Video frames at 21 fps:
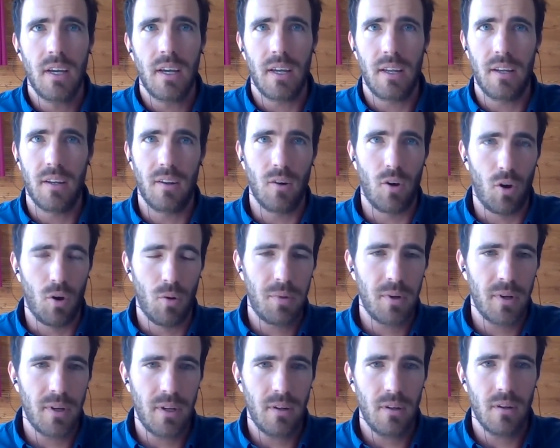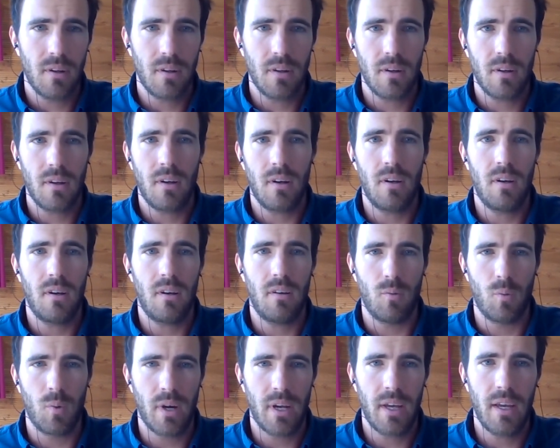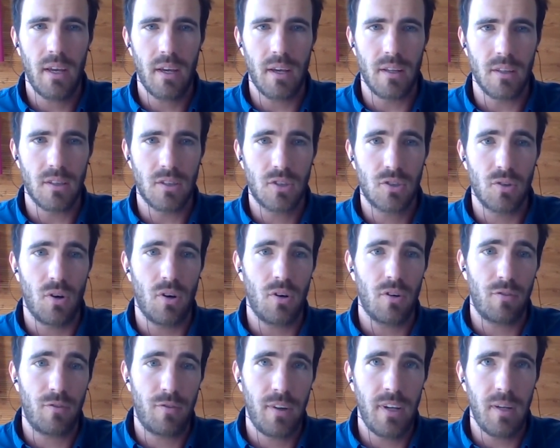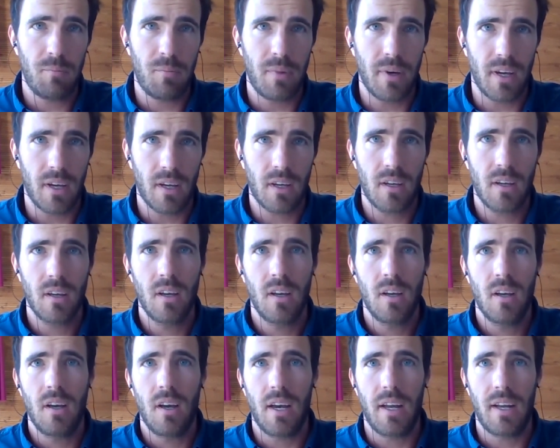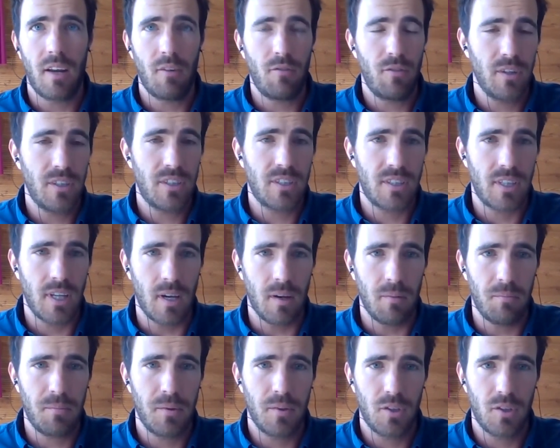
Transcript: in an open uh, way and sought feedback at every step